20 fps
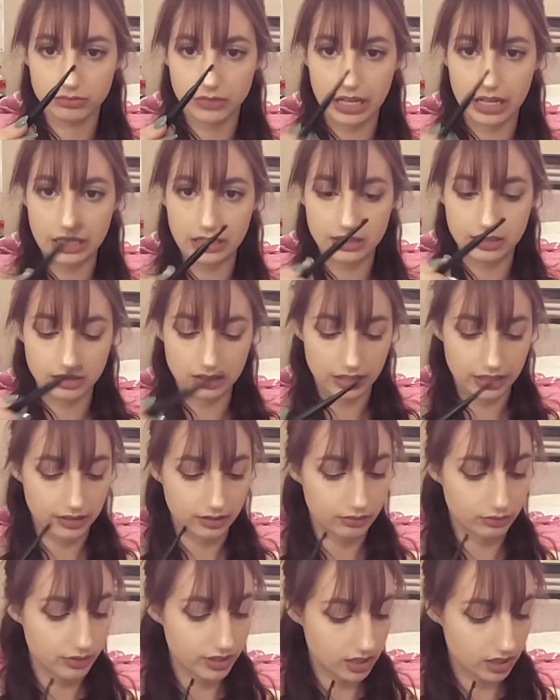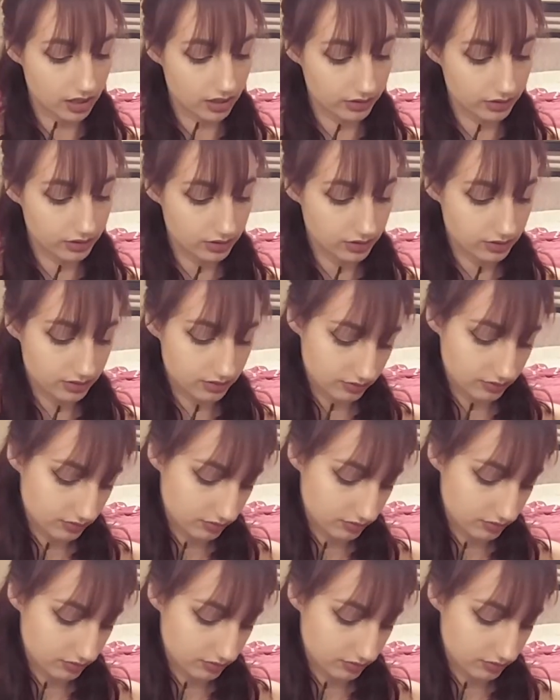It's like $3